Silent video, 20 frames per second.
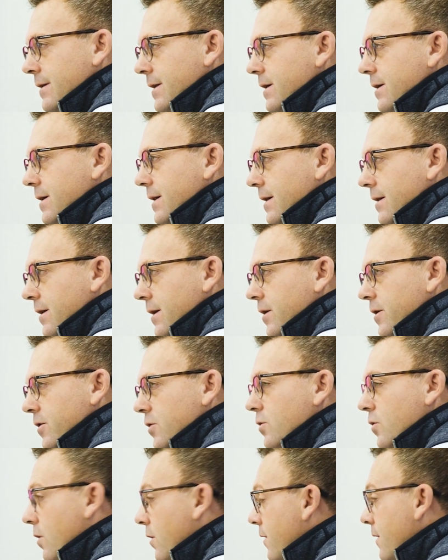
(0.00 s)
I think you know
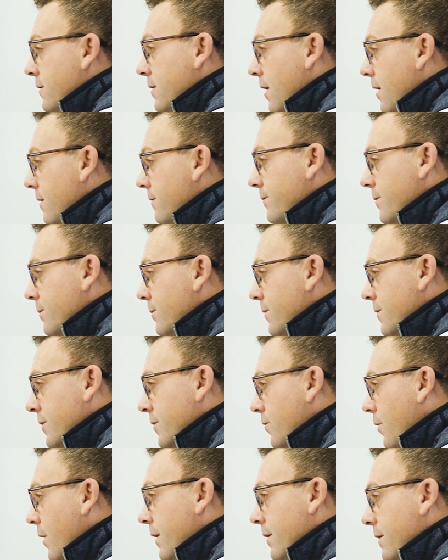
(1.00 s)
you can learn a ton from
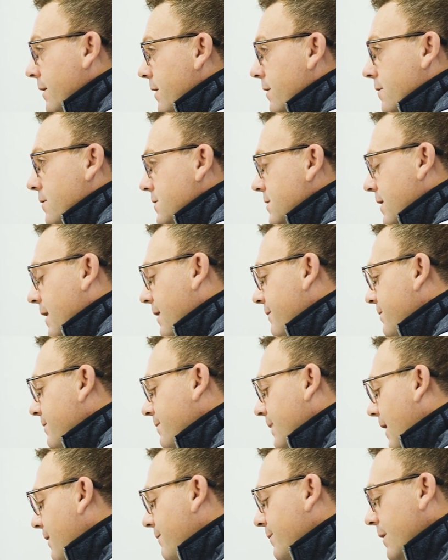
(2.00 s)
great leaders, and I've
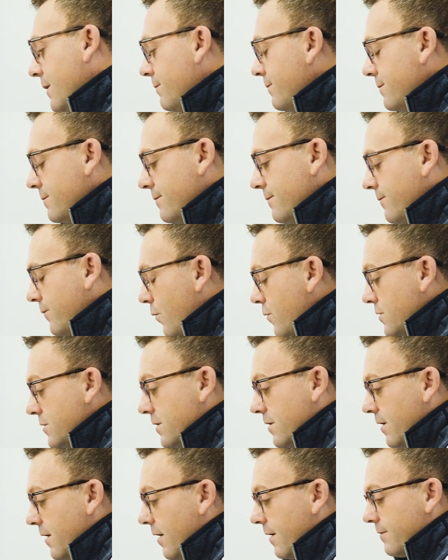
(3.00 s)
I've been
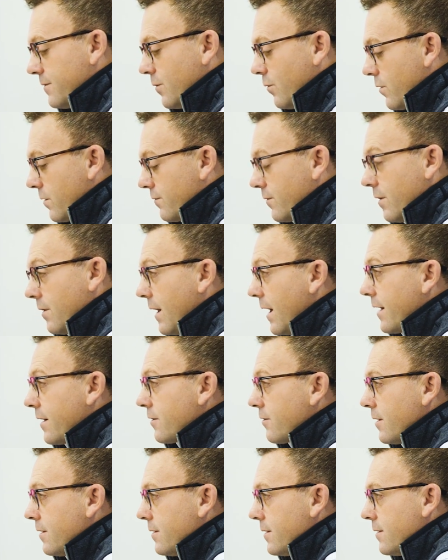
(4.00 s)
fortunate enough to work for a lot
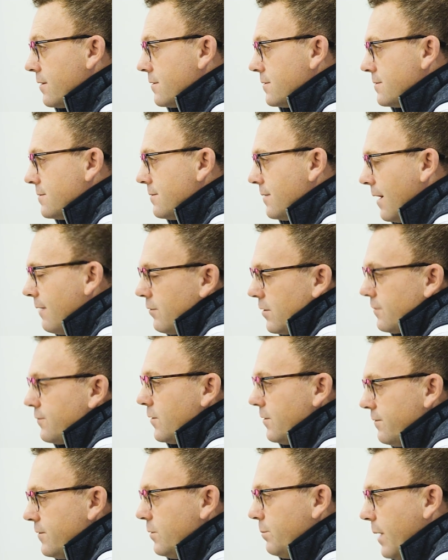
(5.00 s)
of great leaders. Mm-hmm. I've worked
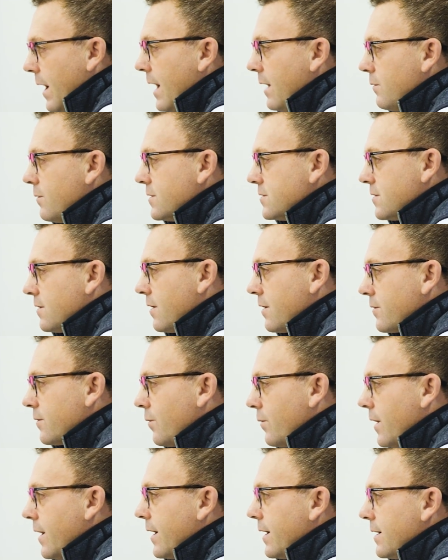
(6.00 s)
for a few bad ones along
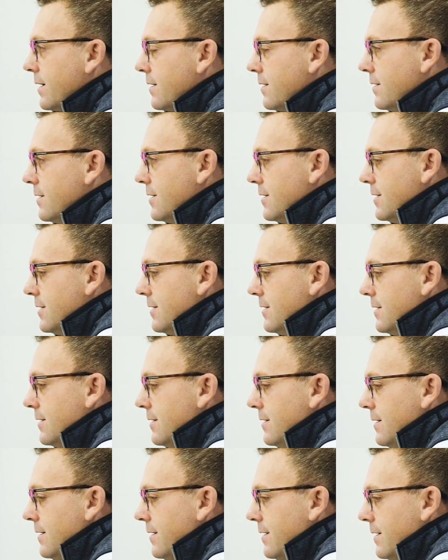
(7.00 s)
the way, and
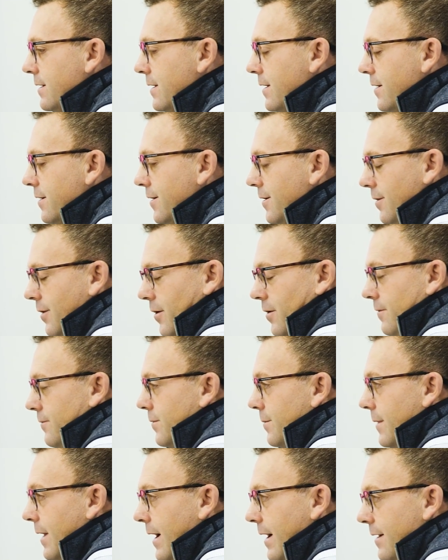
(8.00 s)
you know you learn
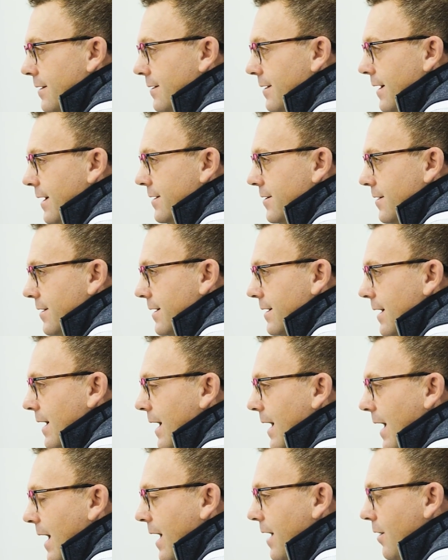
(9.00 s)
from that, and you're like,
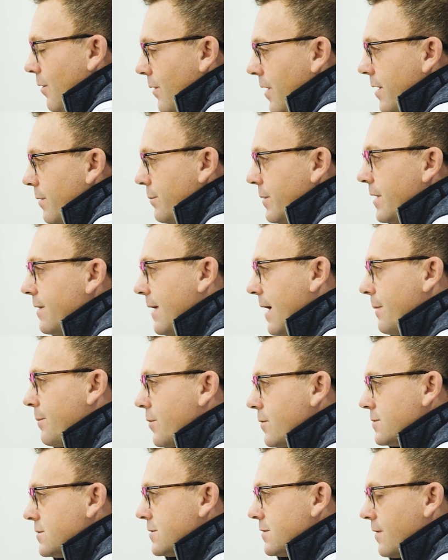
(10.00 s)
I don't want to be that
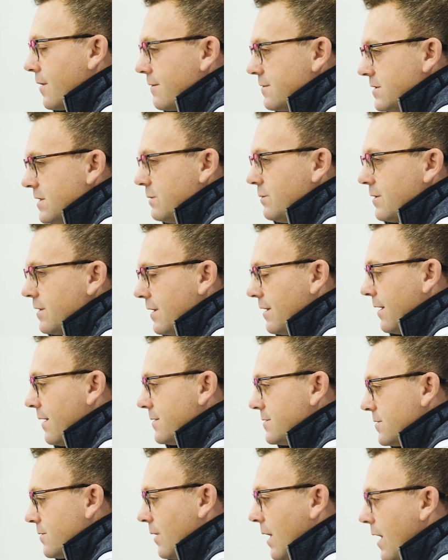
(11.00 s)
person, mm. or I've seen what they done,
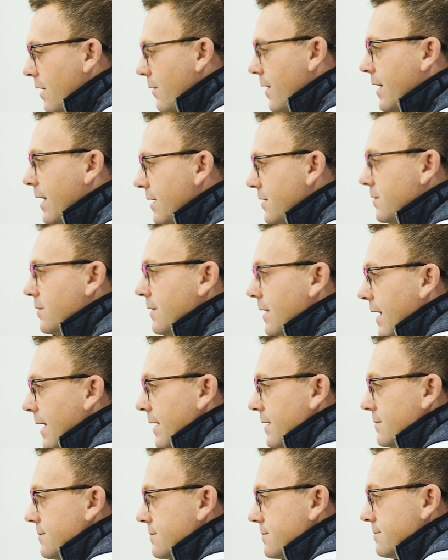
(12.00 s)
and so how do I not do
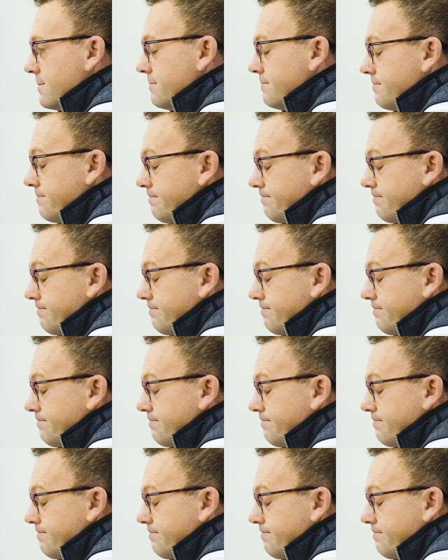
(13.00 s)
that? Mm.